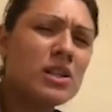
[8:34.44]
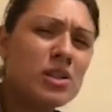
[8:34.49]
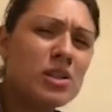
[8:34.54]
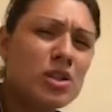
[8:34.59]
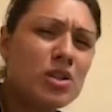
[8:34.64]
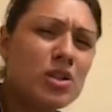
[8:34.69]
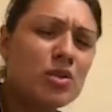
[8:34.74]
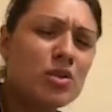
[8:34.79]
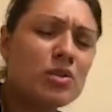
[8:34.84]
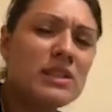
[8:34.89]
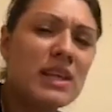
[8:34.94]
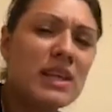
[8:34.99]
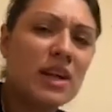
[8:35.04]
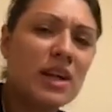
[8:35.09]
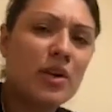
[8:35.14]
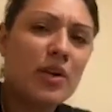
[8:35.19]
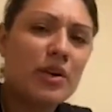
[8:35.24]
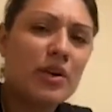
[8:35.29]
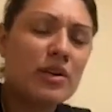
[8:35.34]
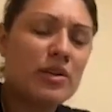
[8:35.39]
use
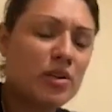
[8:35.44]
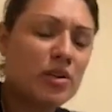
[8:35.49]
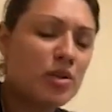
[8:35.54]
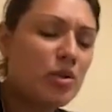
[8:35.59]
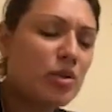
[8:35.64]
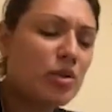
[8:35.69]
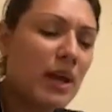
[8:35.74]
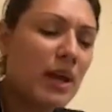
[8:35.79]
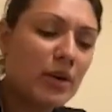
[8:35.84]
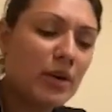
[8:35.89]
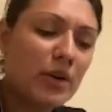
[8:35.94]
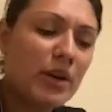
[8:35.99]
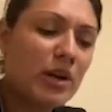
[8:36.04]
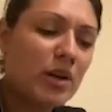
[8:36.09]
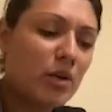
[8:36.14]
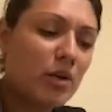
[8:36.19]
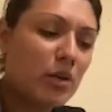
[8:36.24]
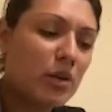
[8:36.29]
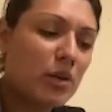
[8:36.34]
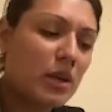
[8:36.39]
do that
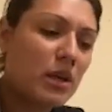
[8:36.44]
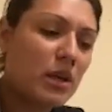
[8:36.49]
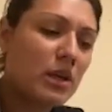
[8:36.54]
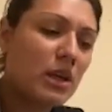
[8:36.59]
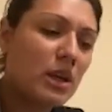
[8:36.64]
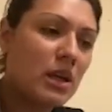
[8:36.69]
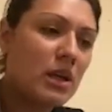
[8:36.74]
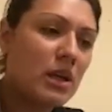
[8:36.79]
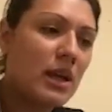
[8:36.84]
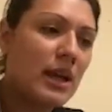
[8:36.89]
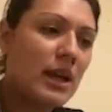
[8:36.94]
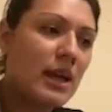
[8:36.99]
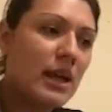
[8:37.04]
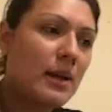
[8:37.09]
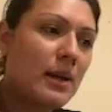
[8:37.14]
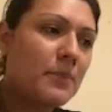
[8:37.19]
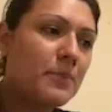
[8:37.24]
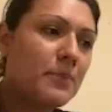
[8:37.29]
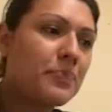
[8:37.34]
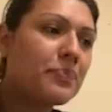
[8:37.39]
critical thinking
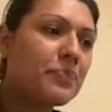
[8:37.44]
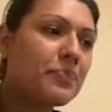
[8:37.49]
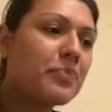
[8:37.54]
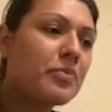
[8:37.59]
and